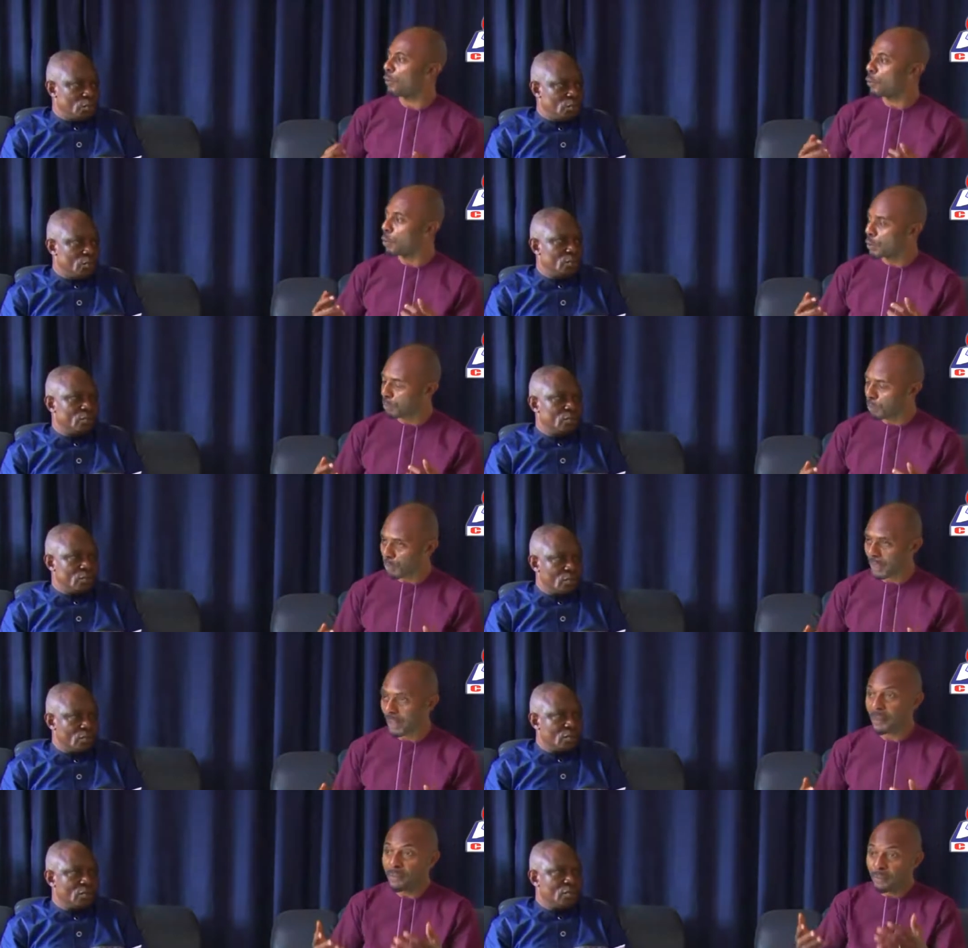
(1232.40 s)
Speaker 1: of those
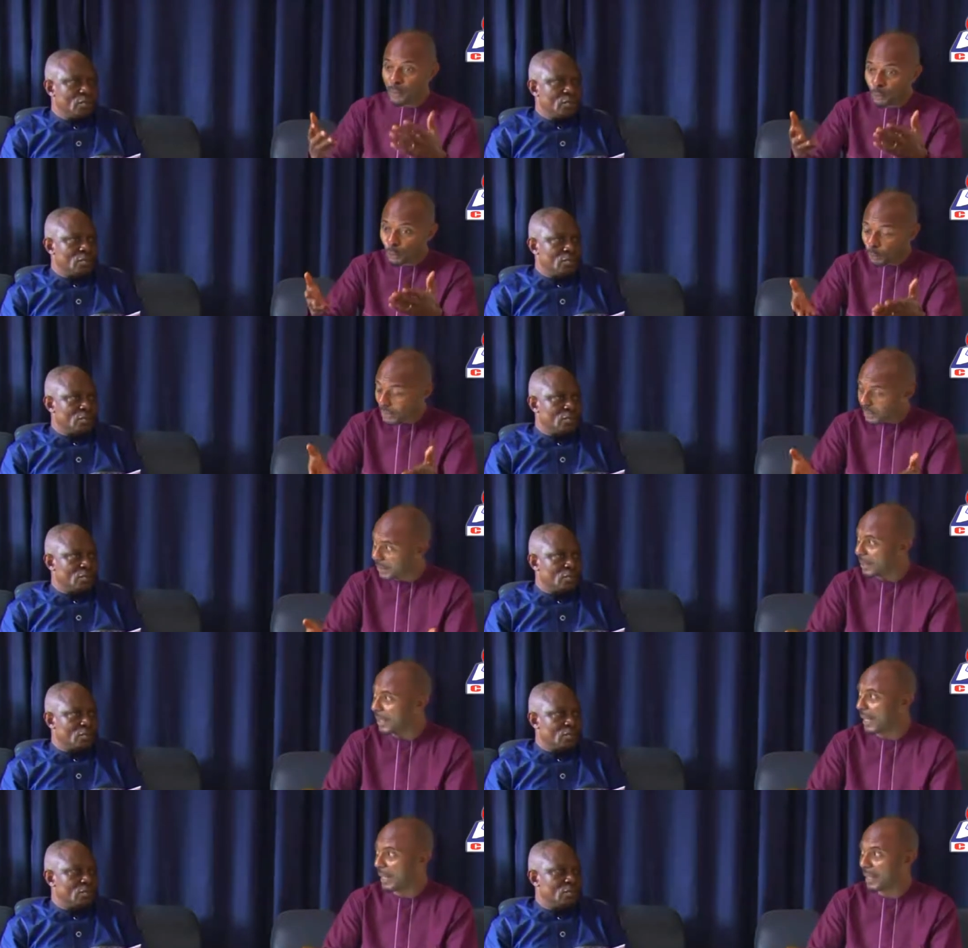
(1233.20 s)
programs, even though it's
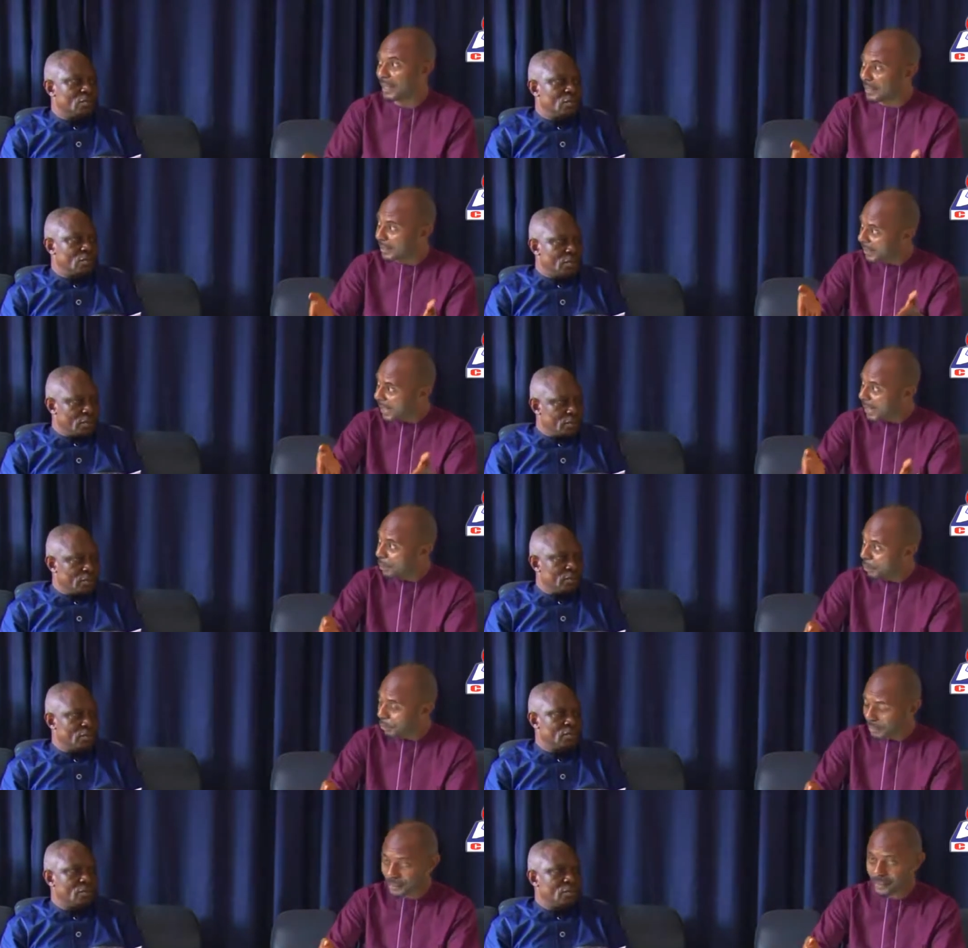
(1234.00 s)
there. It's there in
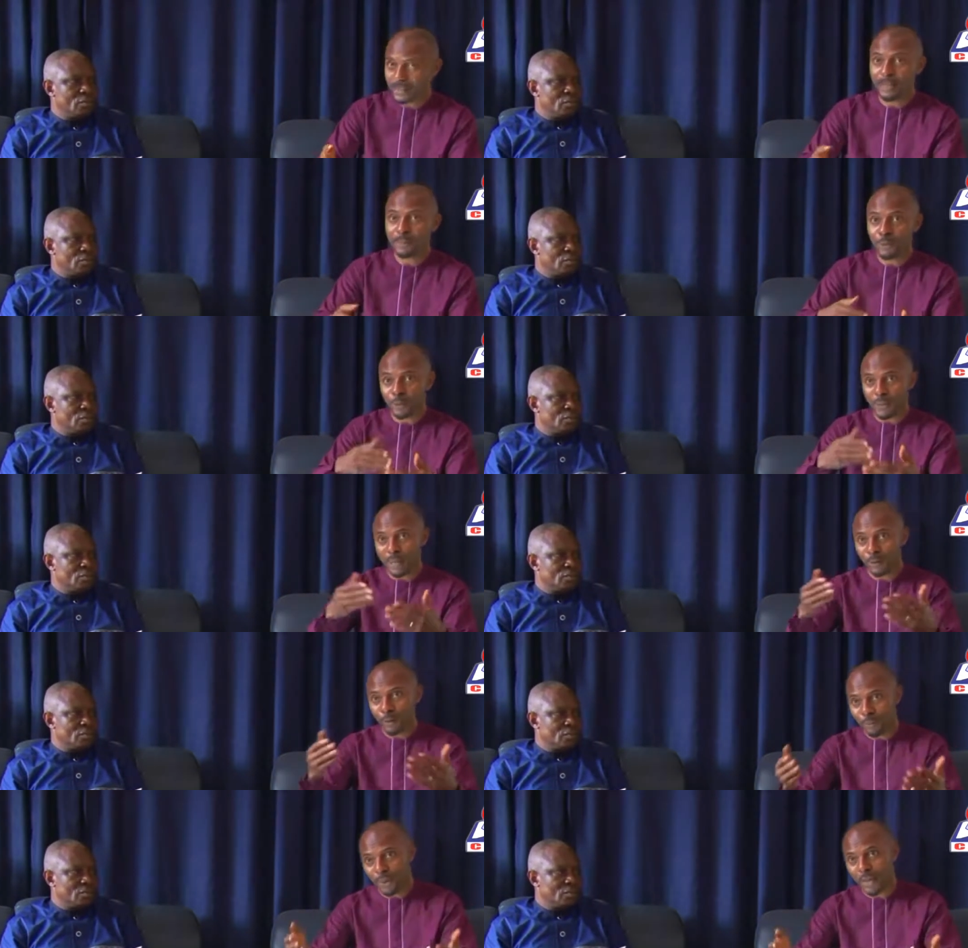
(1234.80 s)
your system. You can
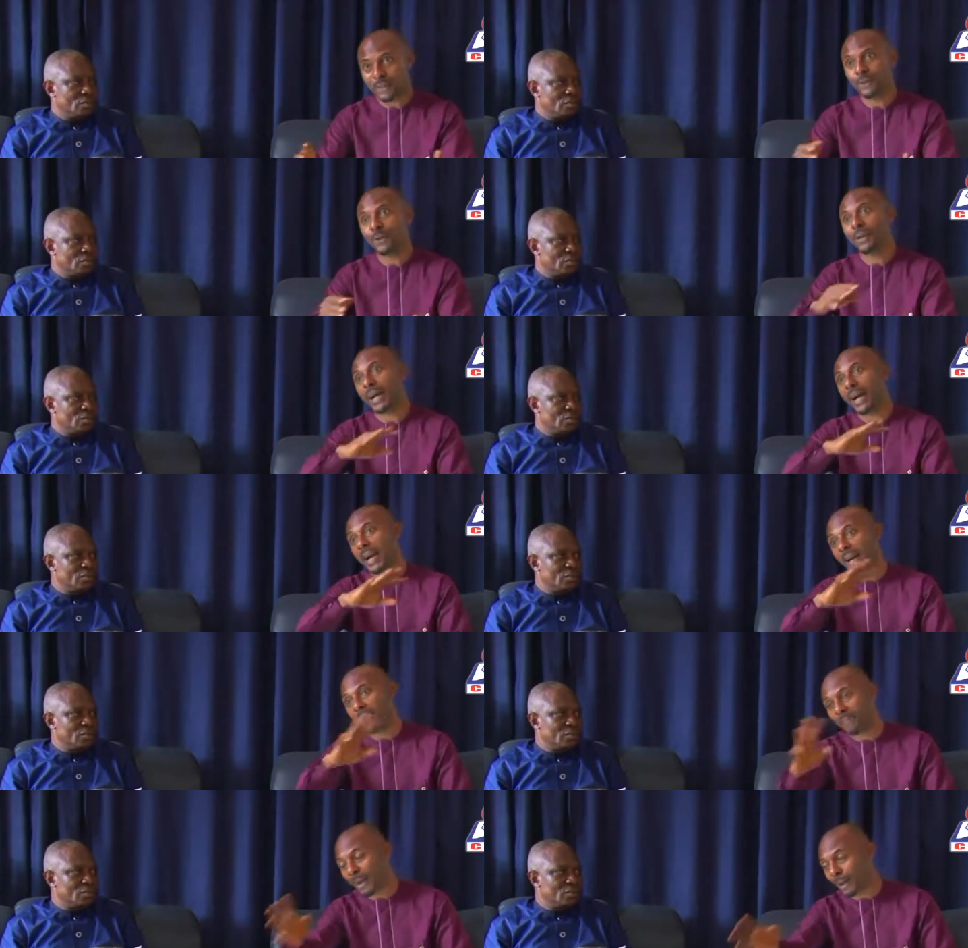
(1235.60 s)
open and say, okay, I
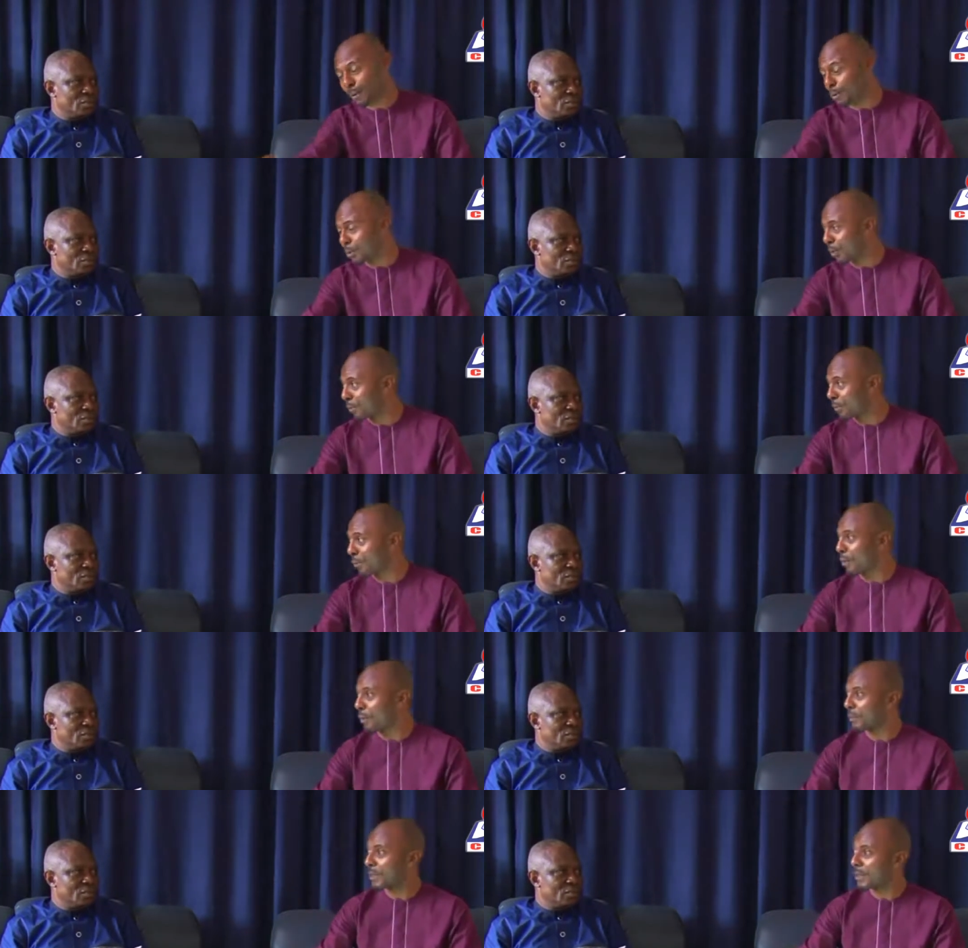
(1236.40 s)
have Microsoft
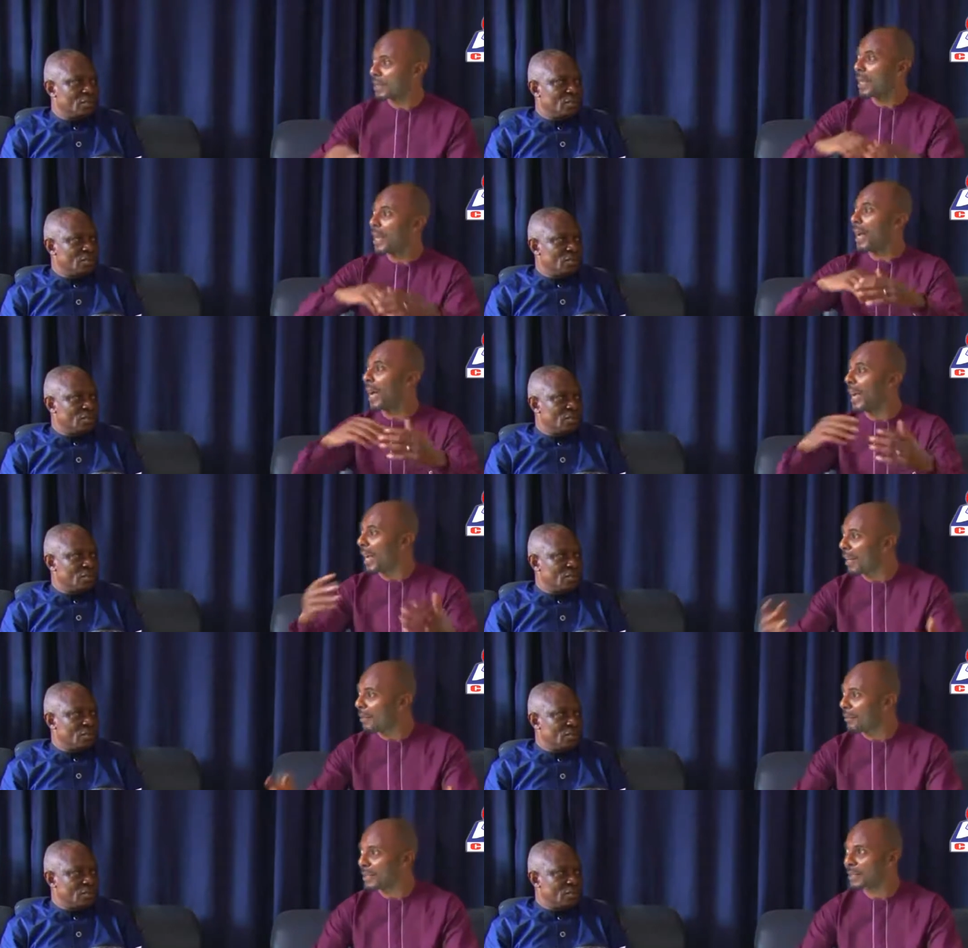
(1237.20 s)
Office, I
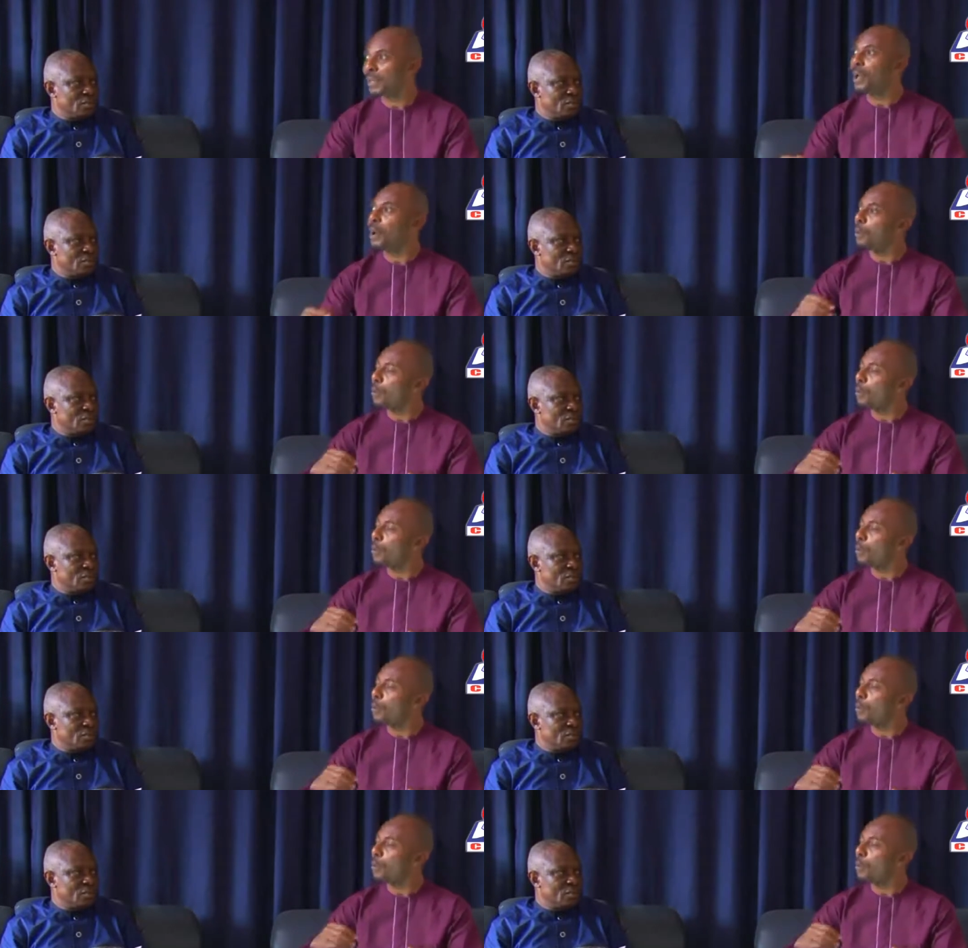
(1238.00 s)
have this,